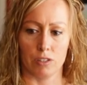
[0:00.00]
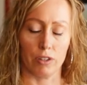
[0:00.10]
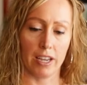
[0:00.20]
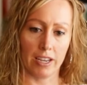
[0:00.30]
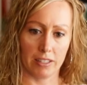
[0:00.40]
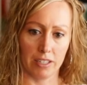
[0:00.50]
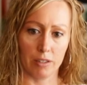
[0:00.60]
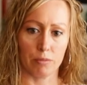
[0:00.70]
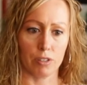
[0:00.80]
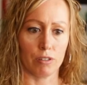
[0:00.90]
So I asked
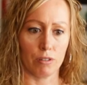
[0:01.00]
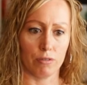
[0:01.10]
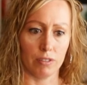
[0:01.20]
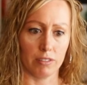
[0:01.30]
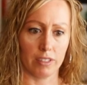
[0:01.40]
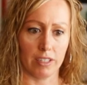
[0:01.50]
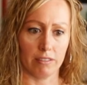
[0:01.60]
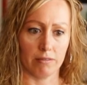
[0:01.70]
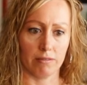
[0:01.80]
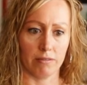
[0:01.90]
him to go get,
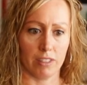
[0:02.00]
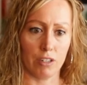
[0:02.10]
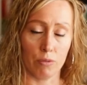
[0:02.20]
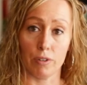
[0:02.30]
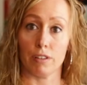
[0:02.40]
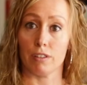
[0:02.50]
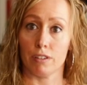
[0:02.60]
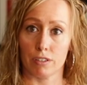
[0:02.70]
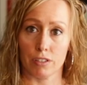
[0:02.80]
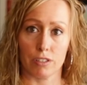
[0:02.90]
you know, one of the
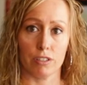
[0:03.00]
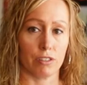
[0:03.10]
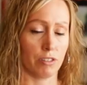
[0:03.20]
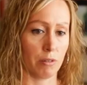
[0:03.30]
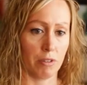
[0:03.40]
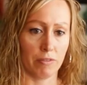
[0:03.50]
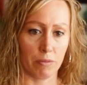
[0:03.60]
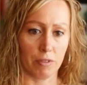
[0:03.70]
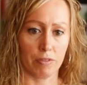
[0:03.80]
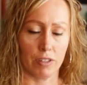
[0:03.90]
nurses or somebody
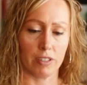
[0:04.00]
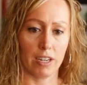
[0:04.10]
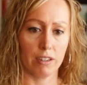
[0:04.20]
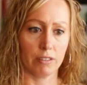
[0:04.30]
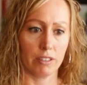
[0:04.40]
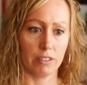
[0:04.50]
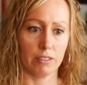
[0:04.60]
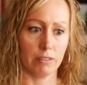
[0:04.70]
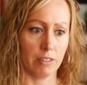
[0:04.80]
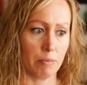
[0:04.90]
from the front
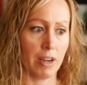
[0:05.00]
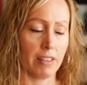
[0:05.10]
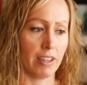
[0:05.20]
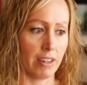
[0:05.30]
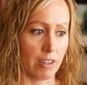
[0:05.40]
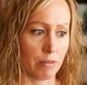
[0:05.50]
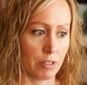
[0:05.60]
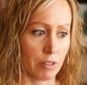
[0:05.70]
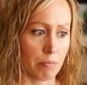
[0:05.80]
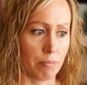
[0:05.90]
counter. And by then I
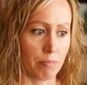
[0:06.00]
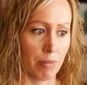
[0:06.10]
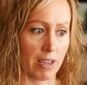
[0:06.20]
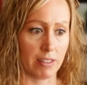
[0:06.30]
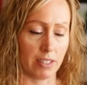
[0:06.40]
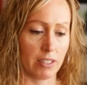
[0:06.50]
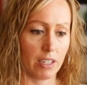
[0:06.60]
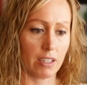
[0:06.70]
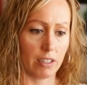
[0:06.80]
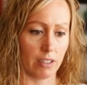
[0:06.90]
was by the
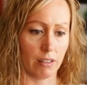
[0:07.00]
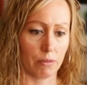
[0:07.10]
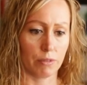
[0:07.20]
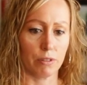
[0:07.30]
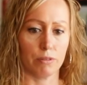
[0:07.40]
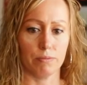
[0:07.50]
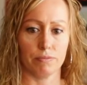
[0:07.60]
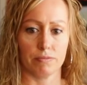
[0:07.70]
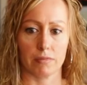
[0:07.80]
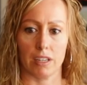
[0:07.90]
sink in the room
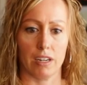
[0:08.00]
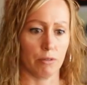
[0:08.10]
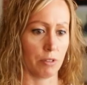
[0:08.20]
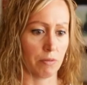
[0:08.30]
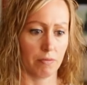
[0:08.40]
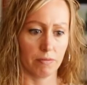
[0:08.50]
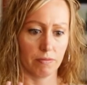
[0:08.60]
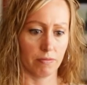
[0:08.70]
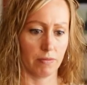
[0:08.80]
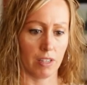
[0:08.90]
and I was,
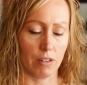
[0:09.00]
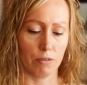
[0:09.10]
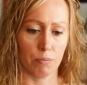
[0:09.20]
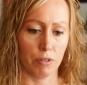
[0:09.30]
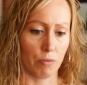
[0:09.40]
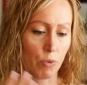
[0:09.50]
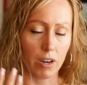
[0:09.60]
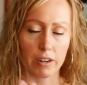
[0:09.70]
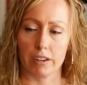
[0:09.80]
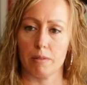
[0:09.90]
you know, putting
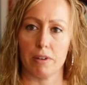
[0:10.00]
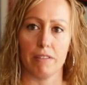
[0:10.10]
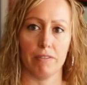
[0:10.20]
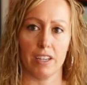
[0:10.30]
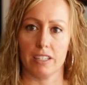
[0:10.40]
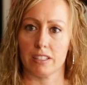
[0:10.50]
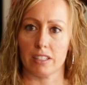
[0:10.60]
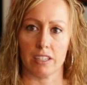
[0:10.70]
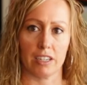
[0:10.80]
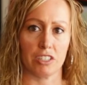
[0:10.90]
water on my face.
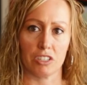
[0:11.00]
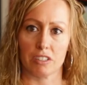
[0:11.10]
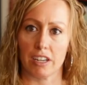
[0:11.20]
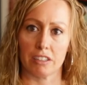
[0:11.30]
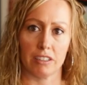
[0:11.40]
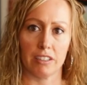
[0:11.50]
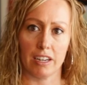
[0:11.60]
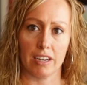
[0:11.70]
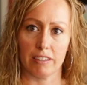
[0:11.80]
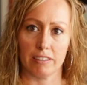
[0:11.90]
Like I just, I could
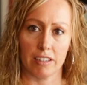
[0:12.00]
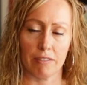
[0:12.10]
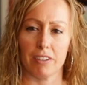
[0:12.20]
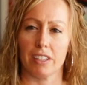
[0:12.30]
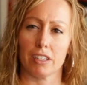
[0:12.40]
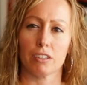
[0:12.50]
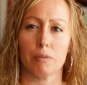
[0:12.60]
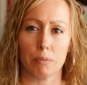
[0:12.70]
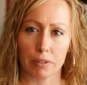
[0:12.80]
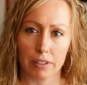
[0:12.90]
not, I felt like I
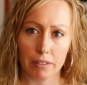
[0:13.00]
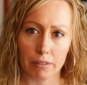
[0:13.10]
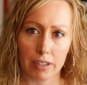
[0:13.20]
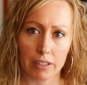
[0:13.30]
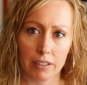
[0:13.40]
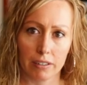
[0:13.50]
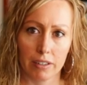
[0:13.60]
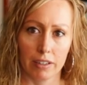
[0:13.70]
couldn't breathe right.